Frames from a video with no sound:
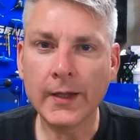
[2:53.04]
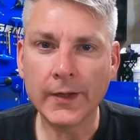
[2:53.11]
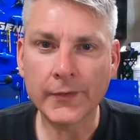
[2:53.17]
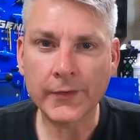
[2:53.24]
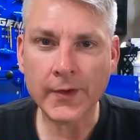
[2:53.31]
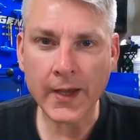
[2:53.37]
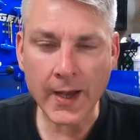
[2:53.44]

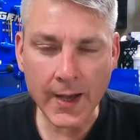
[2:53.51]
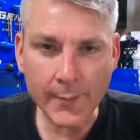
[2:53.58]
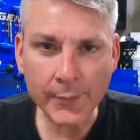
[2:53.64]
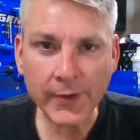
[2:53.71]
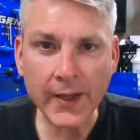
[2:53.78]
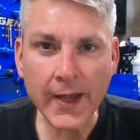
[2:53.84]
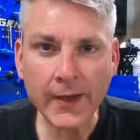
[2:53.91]
It's
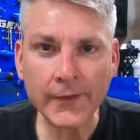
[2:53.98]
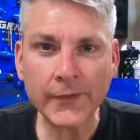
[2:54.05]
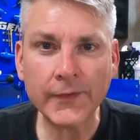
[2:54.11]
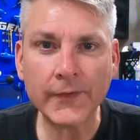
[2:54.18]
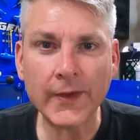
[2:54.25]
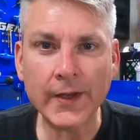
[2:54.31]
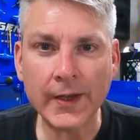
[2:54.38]

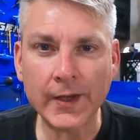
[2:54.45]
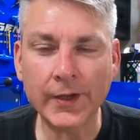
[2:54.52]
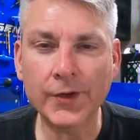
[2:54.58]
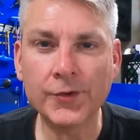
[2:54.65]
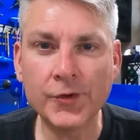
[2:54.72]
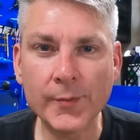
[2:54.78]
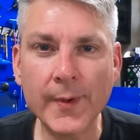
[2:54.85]
complex, and I'm
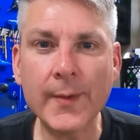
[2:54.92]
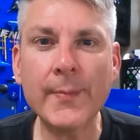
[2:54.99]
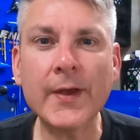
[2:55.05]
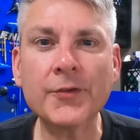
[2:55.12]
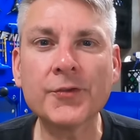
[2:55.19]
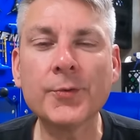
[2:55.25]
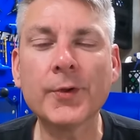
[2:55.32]
going to do my
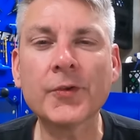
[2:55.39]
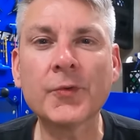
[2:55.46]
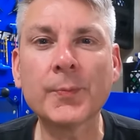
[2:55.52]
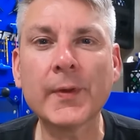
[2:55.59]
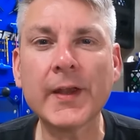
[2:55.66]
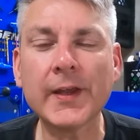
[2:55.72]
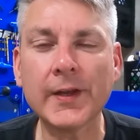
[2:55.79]
best to
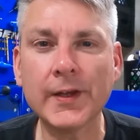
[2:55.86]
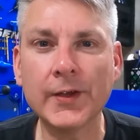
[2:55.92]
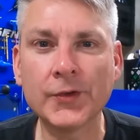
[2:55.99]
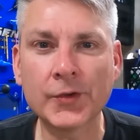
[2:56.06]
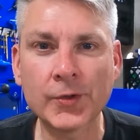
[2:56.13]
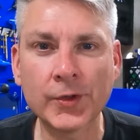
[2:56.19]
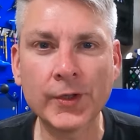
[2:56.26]
explain it
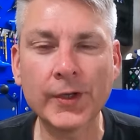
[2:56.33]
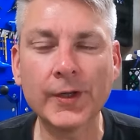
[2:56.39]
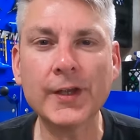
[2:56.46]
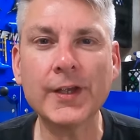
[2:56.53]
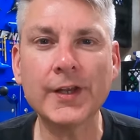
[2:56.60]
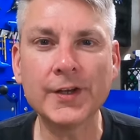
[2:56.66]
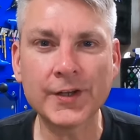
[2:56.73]
as
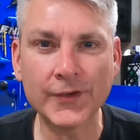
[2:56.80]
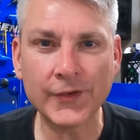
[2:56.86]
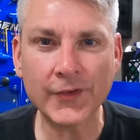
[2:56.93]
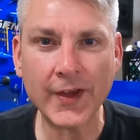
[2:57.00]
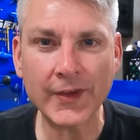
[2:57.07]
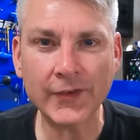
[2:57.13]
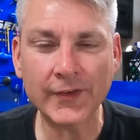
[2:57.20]
clearly and
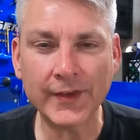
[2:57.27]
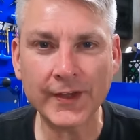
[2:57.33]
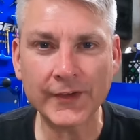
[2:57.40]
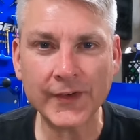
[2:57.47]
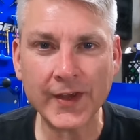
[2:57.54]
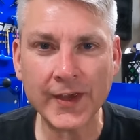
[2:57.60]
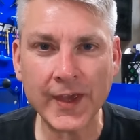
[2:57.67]
concisely
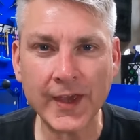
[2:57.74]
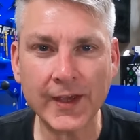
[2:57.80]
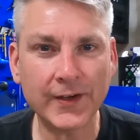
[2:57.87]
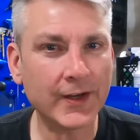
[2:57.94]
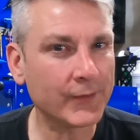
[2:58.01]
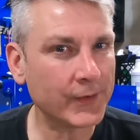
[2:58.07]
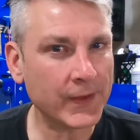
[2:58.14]
as I
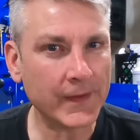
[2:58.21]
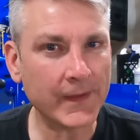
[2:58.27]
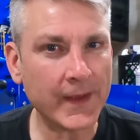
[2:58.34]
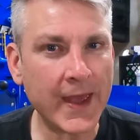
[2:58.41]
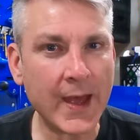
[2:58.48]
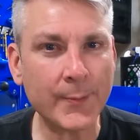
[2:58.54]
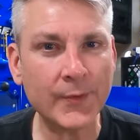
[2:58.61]
can. Everything
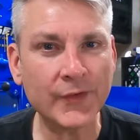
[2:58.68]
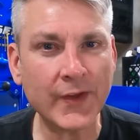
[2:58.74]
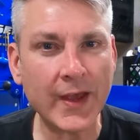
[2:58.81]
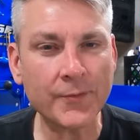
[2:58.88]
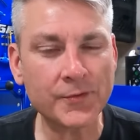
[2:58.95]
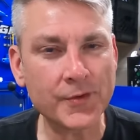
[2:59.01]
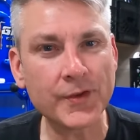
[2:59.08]
that happens
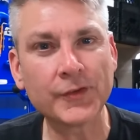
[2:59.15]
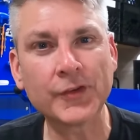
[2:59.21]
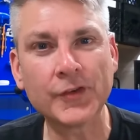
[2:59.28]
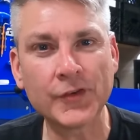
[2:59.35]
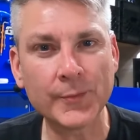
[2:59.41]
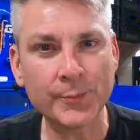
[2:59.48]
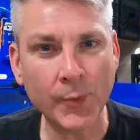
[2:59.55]
after this
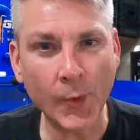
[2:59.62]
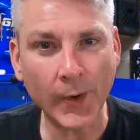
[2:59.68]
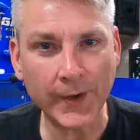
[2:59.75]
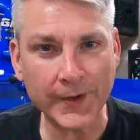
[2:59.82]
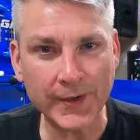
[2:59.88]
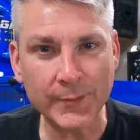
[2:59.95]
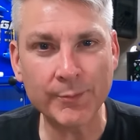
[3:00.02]
is
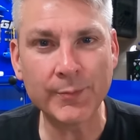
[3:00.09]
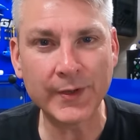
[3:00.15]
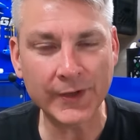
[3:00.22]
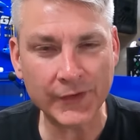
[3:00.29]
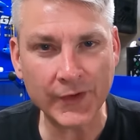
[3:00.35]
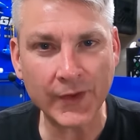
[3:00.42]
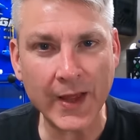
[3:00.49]
important, but
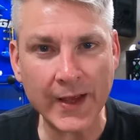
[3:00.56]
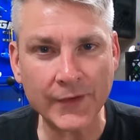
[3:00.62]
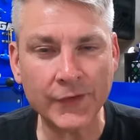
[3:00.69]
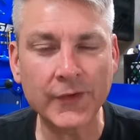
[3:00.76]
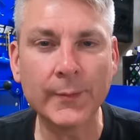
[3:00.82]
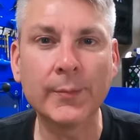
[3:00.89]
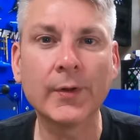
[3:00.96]
it's a
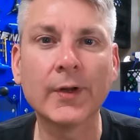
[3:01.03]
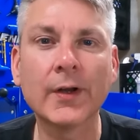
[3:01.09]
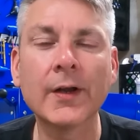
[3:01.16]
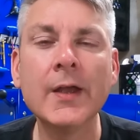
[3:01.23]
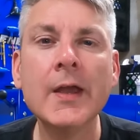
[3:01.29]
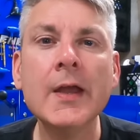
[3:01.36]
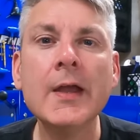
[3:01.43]
lot
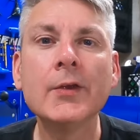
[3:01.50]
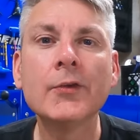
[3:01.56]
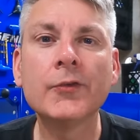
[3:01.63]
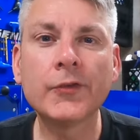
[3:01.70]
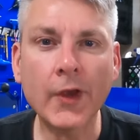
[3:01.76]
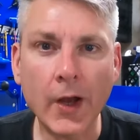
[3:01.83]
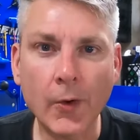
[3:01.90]
simpler.
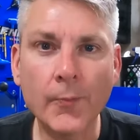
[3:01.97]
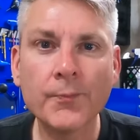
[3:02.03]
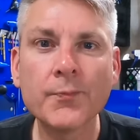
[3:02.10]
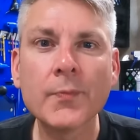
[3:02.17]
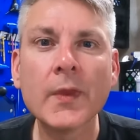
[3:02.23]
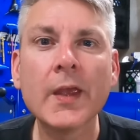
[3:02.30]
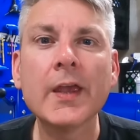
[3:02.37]
So,
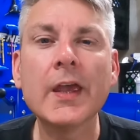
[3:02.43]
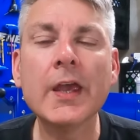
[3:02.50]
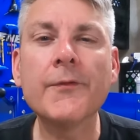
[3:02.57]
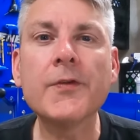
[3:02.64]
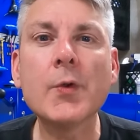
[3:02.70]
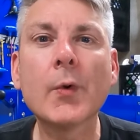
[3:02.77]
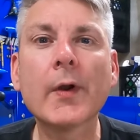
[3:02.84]

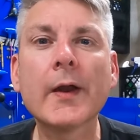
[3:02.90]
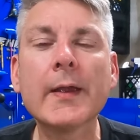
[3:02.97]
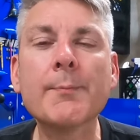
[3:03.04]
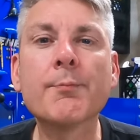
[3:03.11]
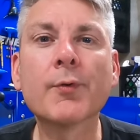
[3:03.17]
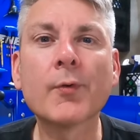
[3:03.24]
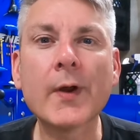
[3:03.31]
if you are
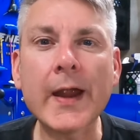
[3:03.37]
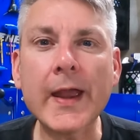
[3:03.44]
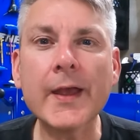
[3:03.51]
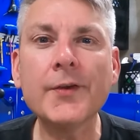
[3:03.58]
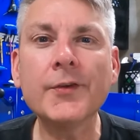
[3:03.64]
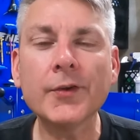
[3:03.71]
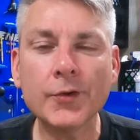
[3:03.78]
a
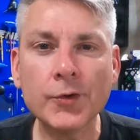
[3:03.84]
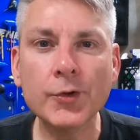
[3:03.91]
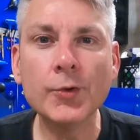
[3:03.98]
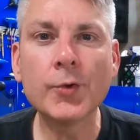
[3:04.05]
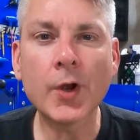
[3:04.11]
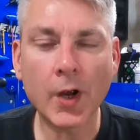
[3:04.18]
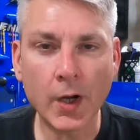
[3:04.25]
brand
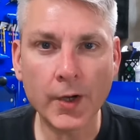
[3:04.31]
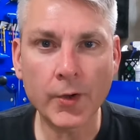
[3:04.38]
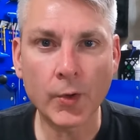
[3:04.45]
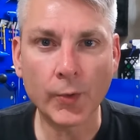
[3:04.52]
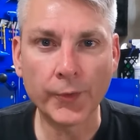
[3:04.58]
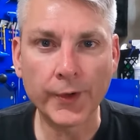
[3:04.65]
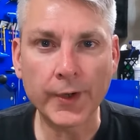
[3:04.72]
new card
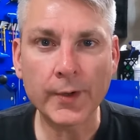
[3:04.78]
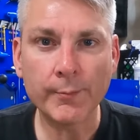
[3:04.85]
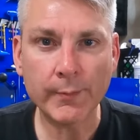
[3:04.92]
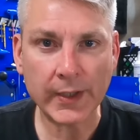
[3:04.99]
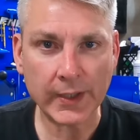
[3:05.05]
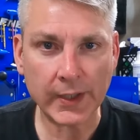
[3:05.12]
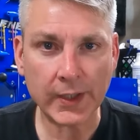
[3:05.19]
holder,
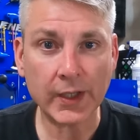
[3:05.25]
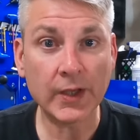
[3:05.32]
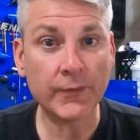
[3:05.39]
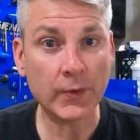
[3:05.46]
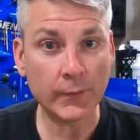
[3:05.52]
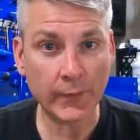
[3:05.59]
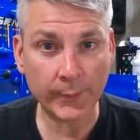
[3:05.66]
meaning
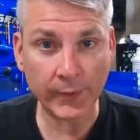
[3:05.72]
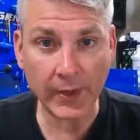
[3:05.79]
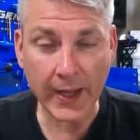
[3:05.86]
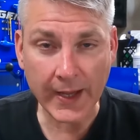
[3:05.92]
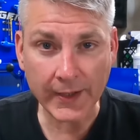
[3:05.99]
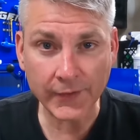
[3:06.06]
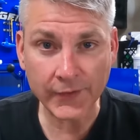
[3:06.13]
if you've
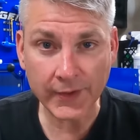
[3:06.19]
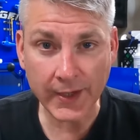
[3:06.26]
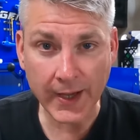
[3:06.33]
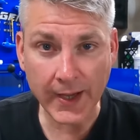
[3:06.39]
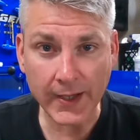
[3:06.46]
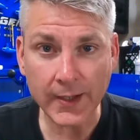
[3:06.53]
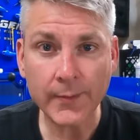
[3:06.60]
applied
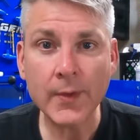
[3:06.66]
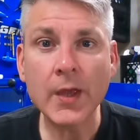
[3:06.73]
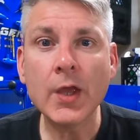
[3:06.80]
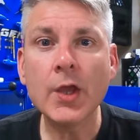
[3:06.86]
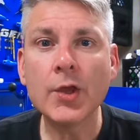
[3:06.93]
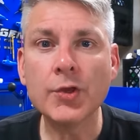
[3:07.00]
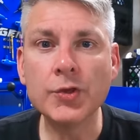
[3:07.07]
today,
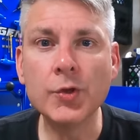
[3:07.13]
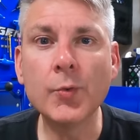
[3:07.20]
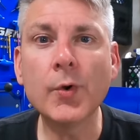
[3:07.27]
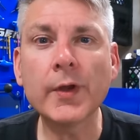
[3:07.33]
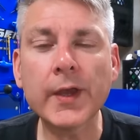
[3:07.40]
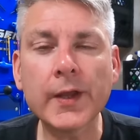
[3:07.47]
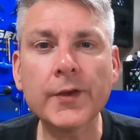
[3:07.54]
you
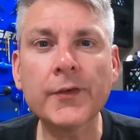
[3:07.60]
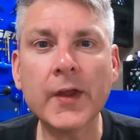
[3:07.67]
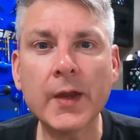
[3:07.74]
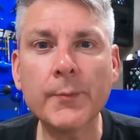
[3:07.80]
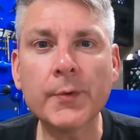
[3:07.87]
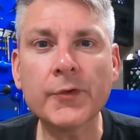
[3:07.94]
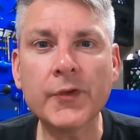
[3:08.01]
will get a
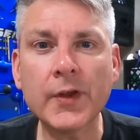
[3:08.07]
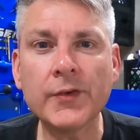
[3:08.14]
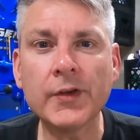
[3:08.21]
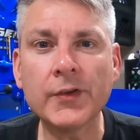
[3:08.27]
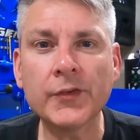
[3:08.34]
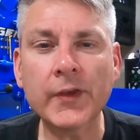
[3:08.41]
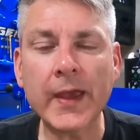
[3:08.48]

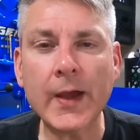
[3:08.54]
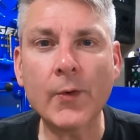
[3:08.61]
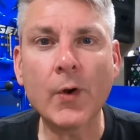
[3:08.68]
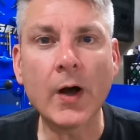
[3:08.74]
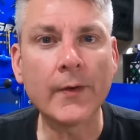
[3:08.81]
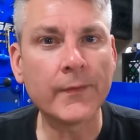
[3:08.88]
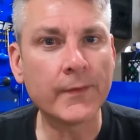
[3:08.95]
10%
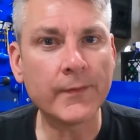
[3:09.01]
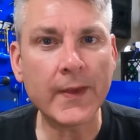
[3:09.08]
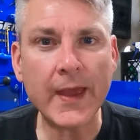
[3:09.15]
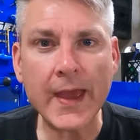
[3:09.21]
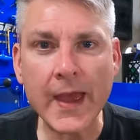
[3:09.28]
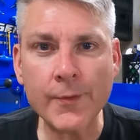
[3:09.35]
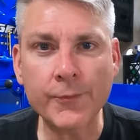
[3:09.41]
discount off of
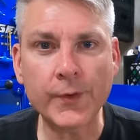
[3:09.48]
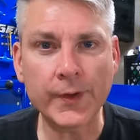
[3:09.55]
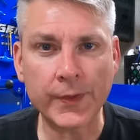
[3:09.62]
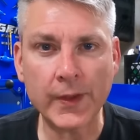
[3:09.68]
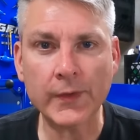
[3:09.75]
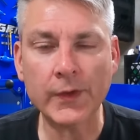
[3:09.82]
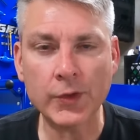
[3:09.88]

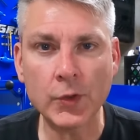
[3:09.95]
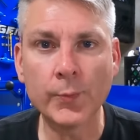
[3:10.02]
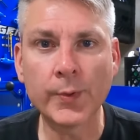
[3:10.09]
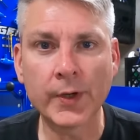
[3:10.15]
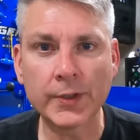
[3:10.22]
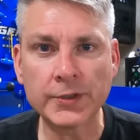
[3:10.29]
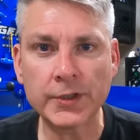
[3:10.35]
everything that you
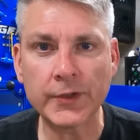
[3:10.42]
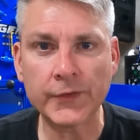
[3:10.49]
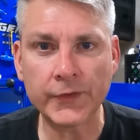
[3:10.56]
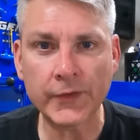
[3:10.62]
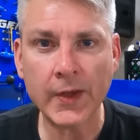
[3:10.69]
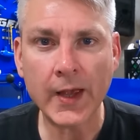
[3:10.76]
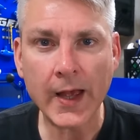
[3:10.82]

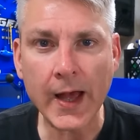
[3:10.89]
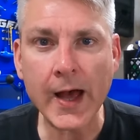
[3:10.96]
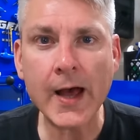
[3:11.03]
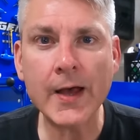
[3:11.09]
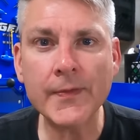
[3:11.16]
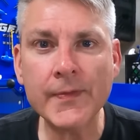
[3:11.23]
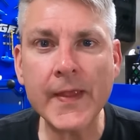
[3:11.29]
purchase
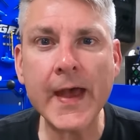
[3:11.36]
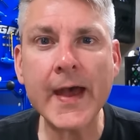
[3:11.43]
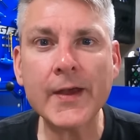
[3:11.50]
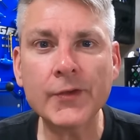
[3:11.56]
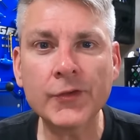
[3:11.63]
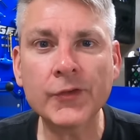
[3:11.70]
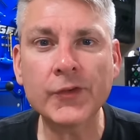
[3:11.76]
on
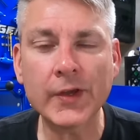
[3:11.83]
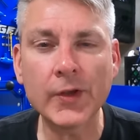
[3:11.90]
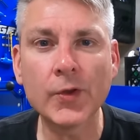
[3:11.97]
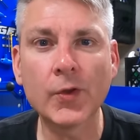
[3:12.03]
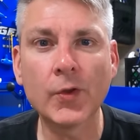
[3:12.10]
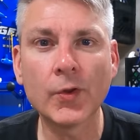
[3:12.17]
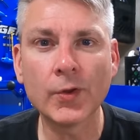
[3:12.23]
that
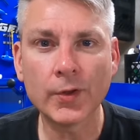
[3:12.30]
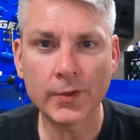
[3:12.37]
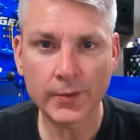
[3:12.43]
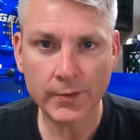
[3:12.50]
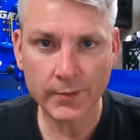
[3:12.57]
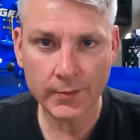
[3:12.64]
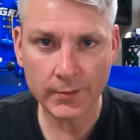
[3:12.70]
single